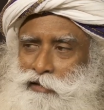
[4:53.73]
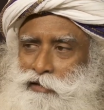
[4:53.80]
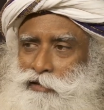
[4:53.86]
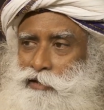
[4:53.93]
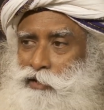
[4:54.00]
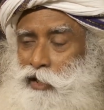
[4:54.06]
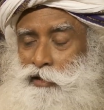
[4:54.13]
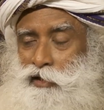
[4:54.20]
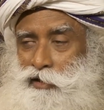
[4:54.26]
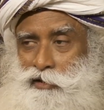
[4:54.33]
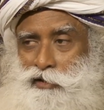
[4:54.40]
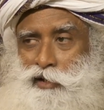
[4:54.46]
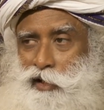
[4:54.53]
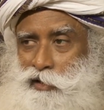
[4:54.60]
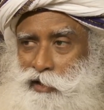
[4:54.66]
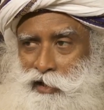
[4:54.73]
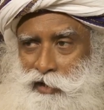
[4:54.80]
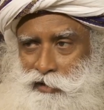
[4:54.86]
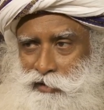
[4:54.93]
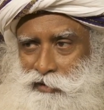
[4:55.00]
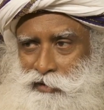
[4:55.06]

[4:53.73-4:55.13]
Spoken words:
It's not that it's not there.